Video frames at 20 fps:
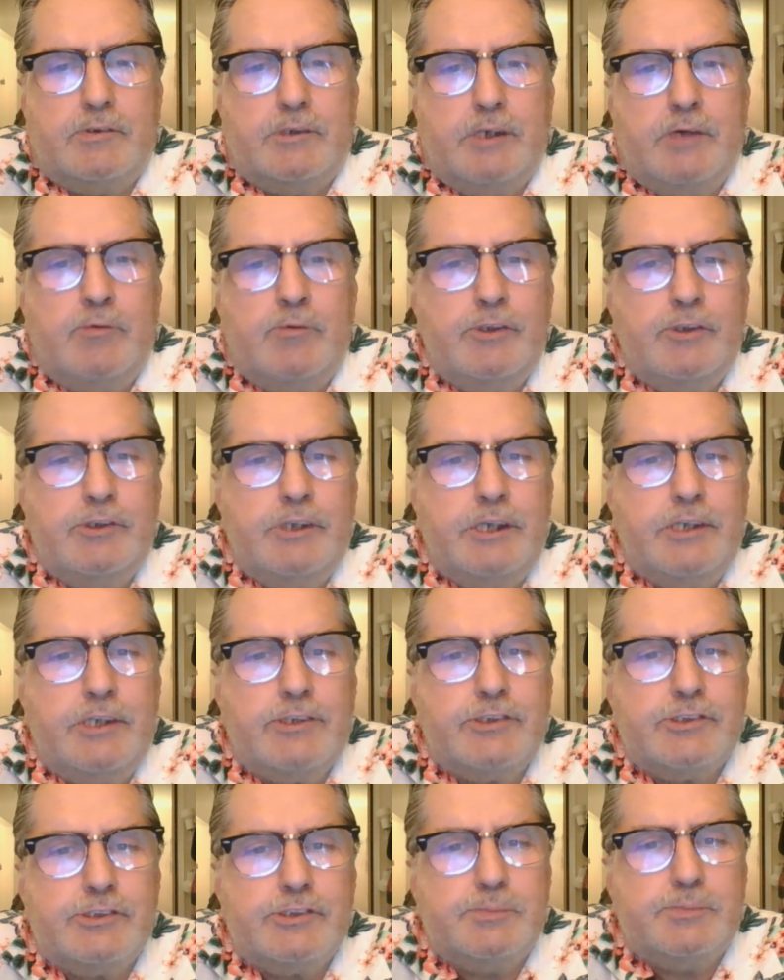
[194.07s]
And when you hit
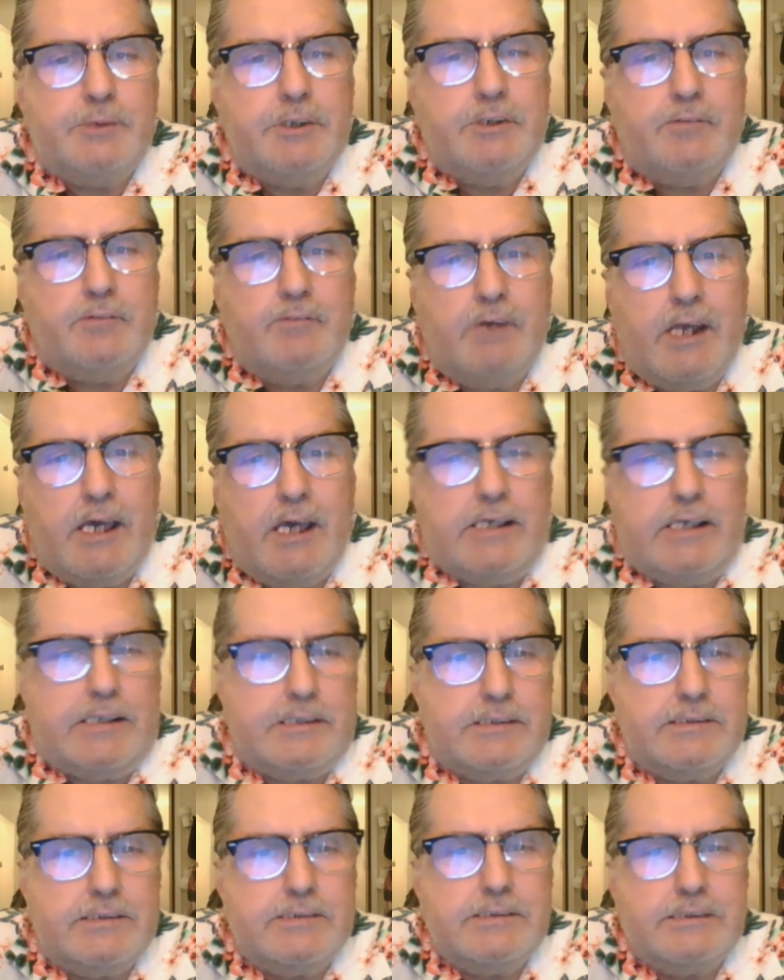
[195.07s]
the speed of
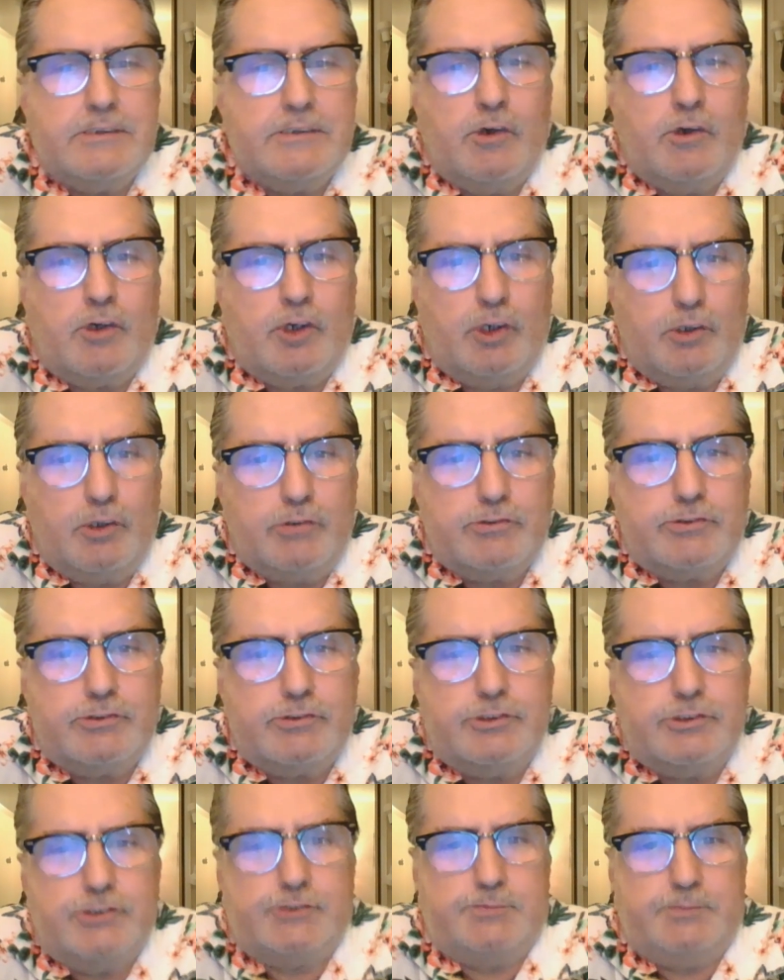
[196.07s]
light, or close
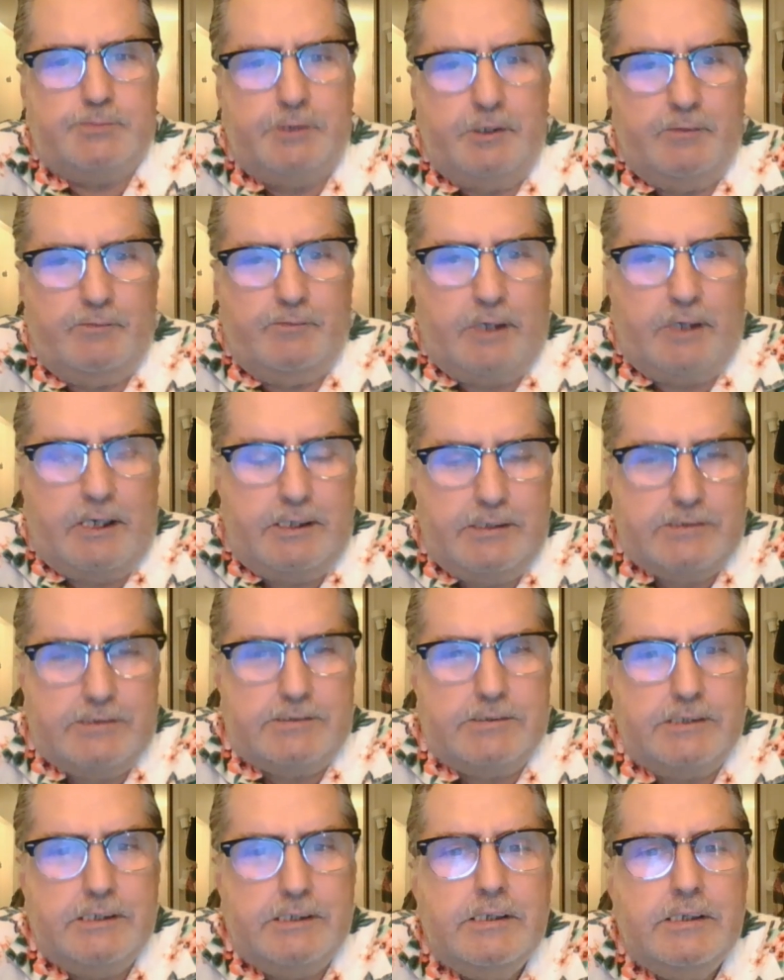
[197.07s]
to the speed of
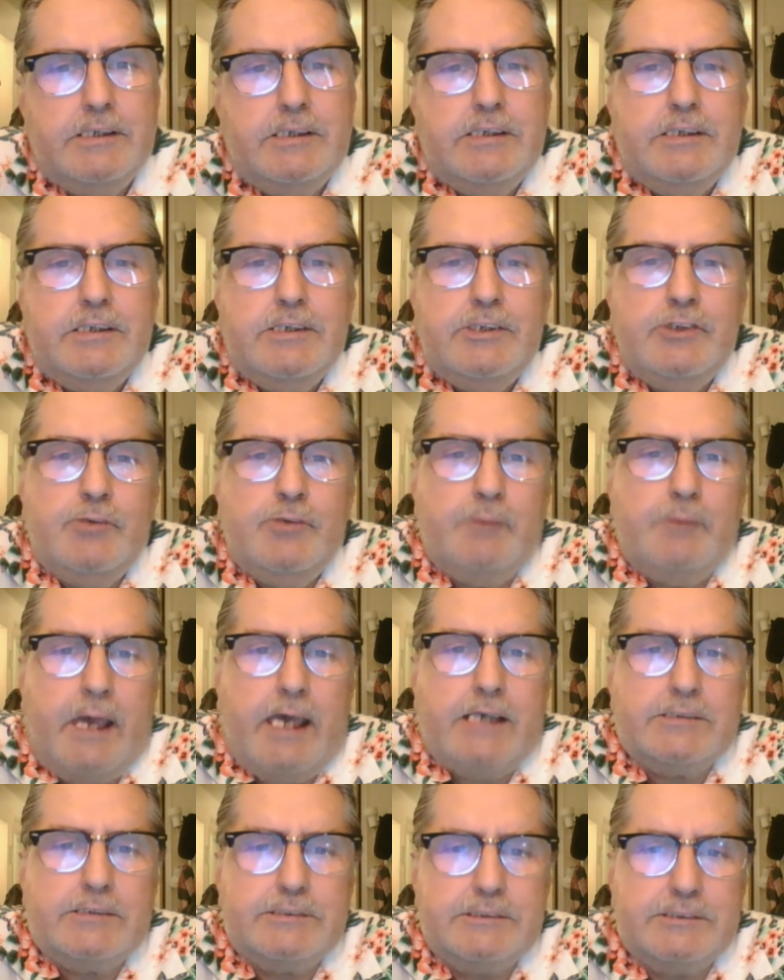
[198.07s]
light, your
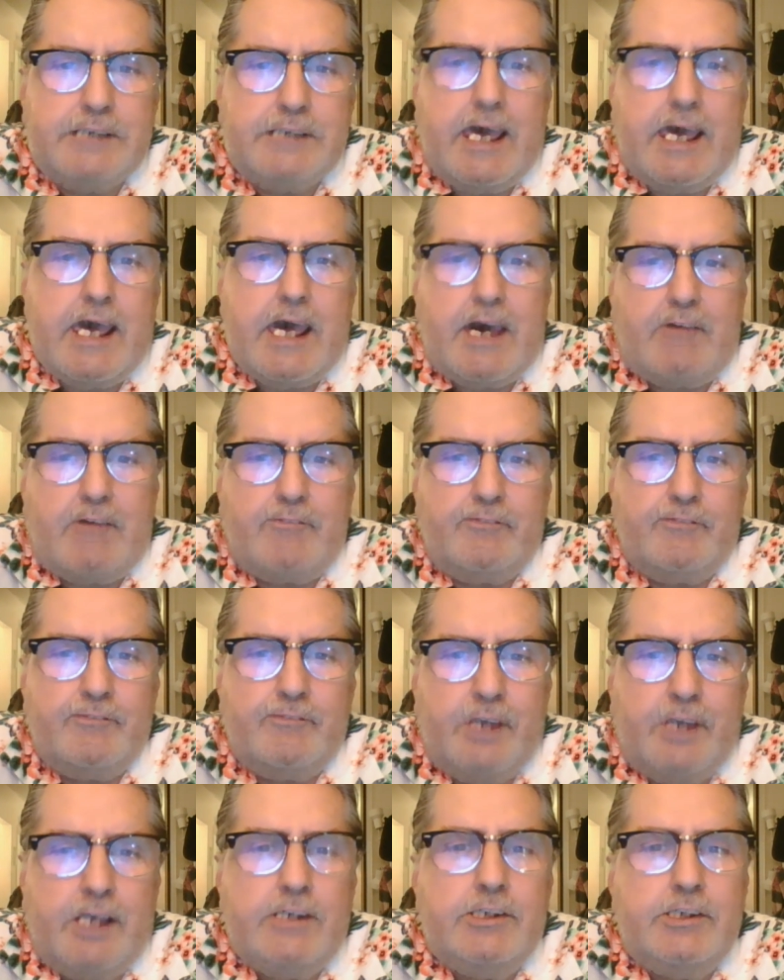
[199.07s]
mass is half,
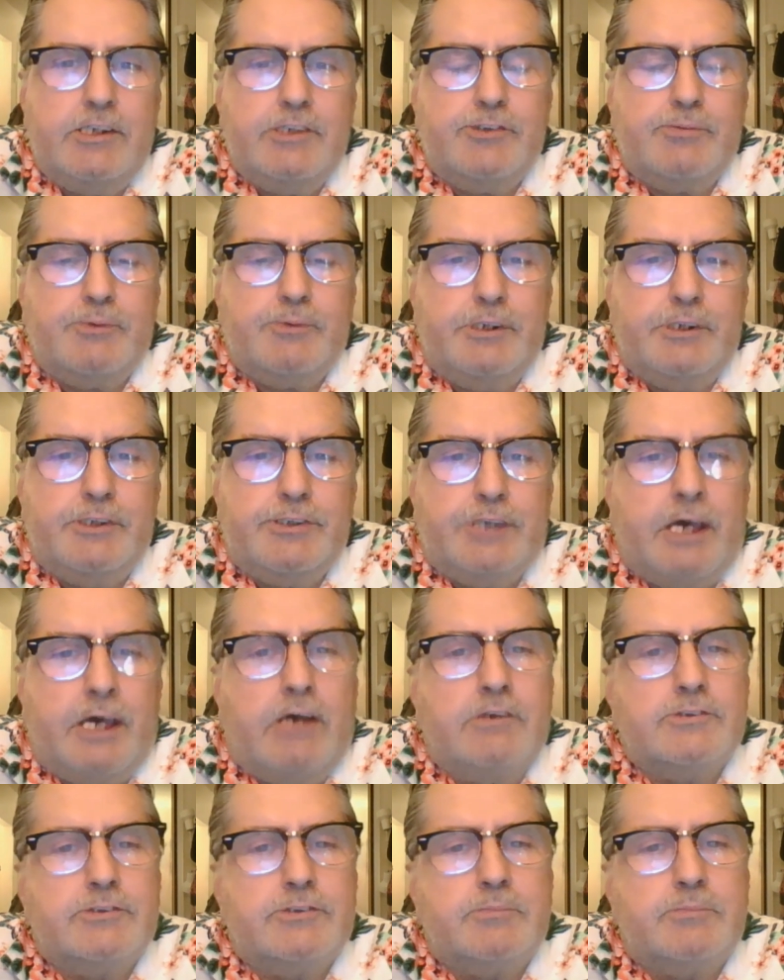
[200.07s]

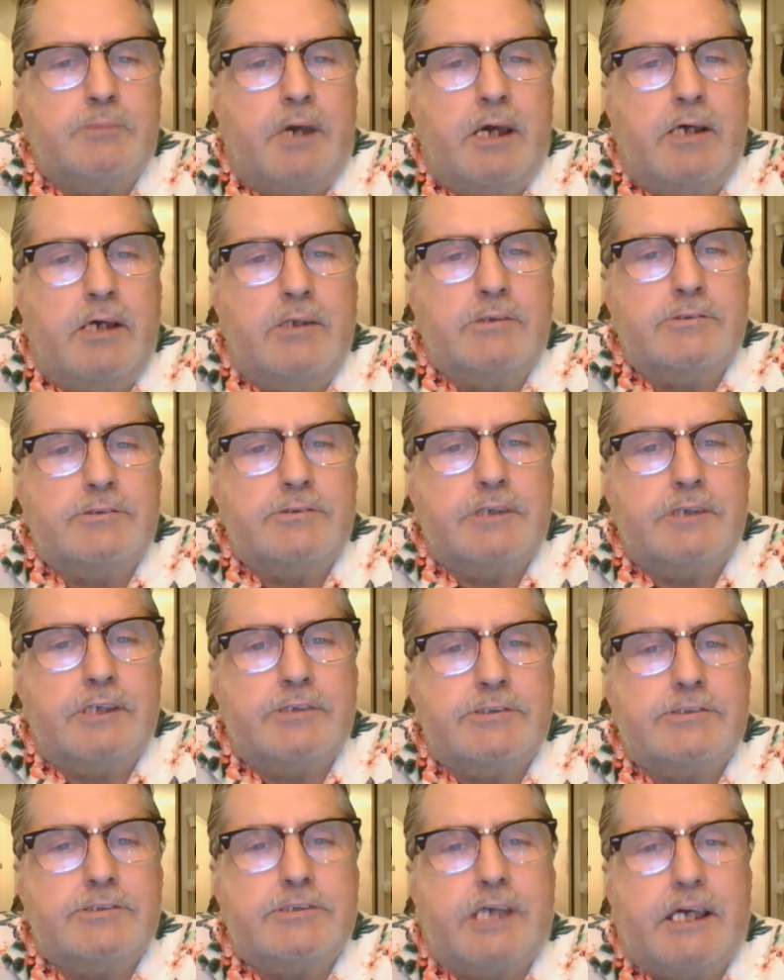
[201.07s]
93,000 miles a
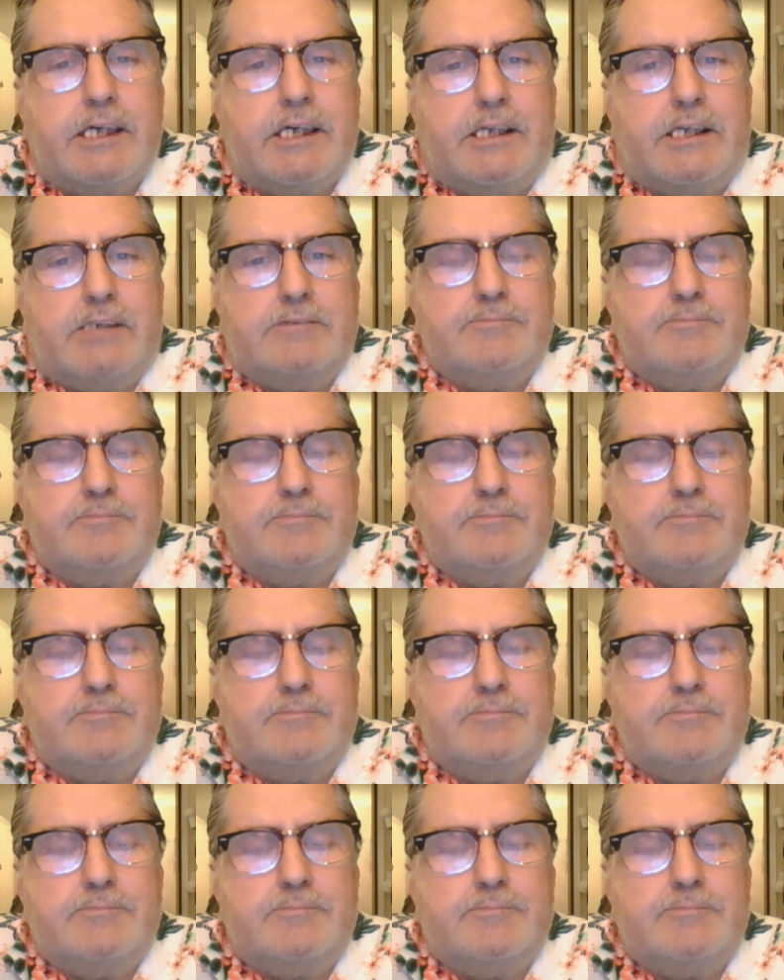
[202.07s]
second.